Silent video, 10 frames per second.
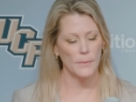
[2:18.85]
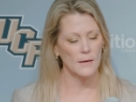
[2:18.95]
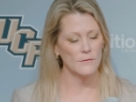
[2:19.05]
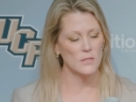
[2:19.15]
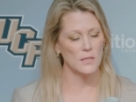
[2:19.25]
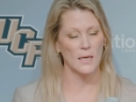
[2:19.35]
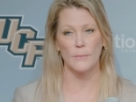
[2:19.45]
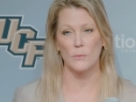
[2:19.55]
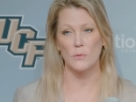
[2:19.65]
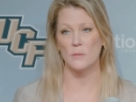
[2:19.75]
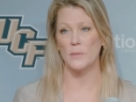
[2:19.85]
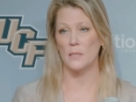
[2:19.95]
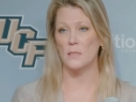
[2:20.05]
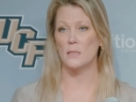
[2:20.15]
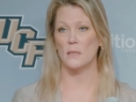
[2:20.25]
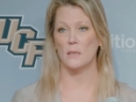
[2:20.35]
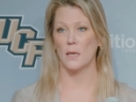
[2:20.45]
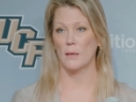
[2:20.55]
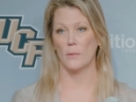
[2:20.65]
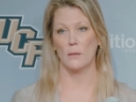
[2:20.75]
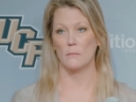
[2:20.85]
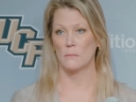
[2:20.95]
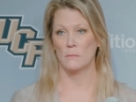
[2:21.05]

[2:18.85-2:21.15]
Obviously, Diamond was a beast, and Diamond,